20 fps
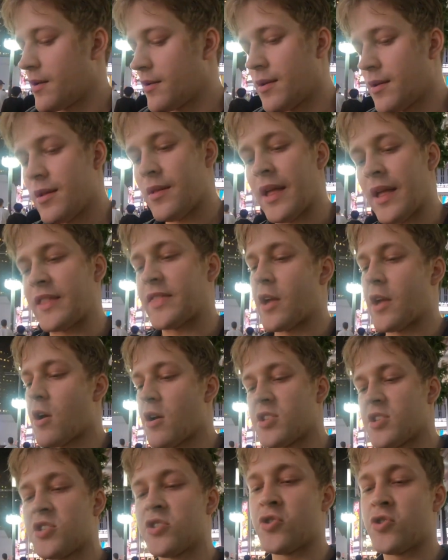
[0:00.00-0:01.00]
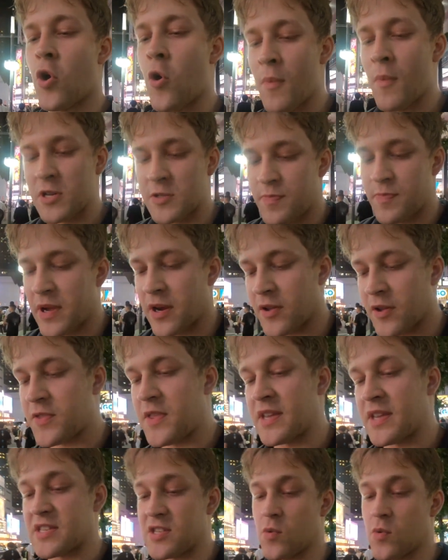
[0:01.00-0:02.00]
like, there are so much bigger
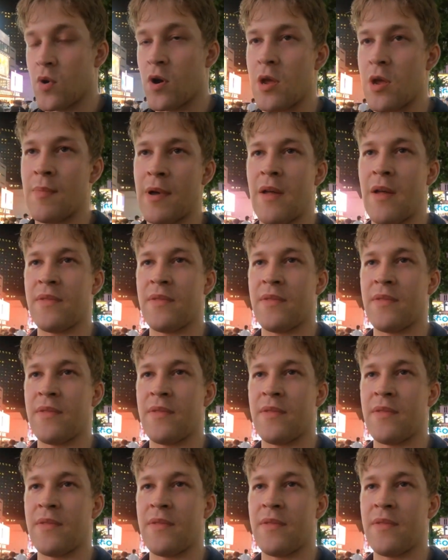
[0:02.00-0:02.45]
things to worry about